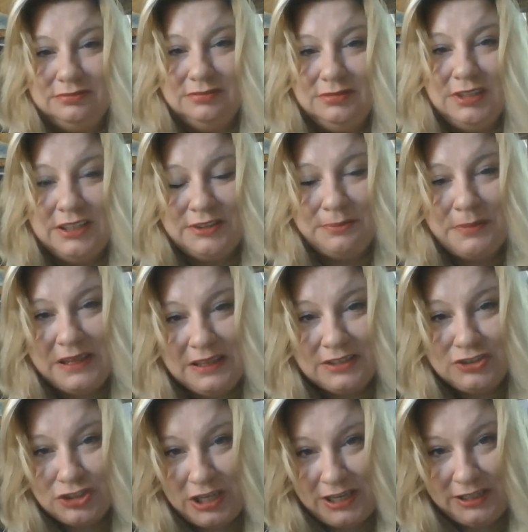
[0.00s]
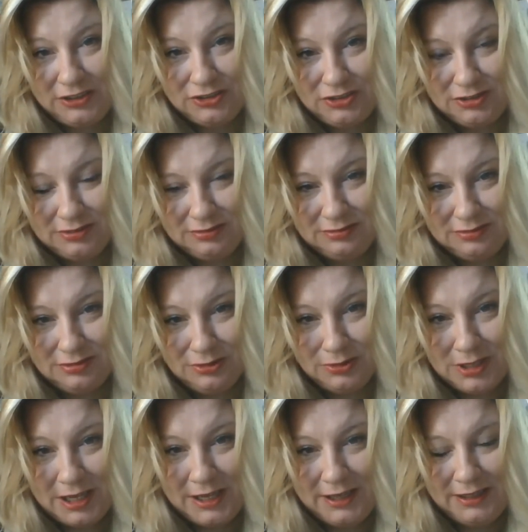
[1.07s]
Let's make a change.
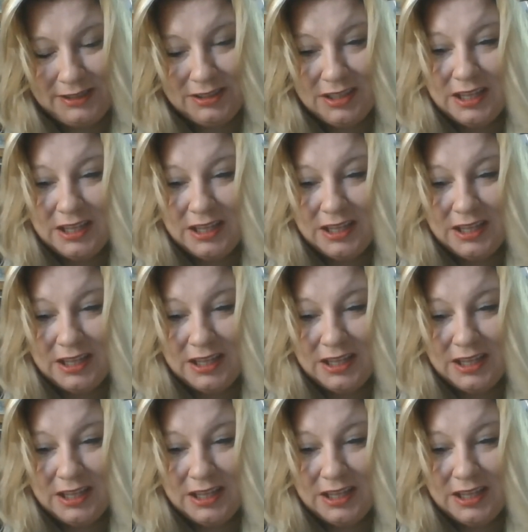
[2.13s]
Okay.